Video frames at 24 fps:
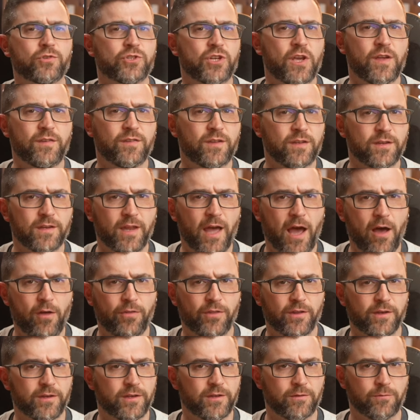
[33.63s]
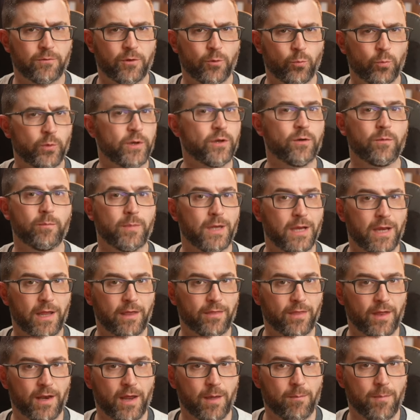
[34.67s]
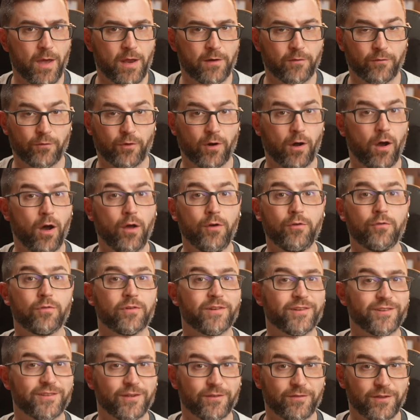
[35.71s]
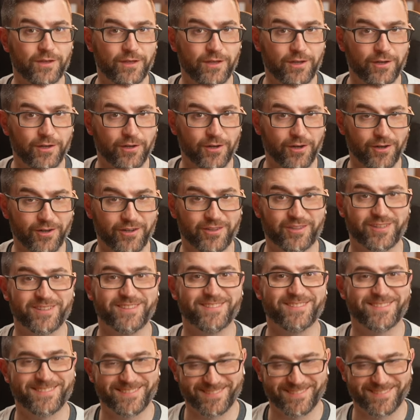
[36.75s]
chasing down the real meaning that I meant for hundreds of years."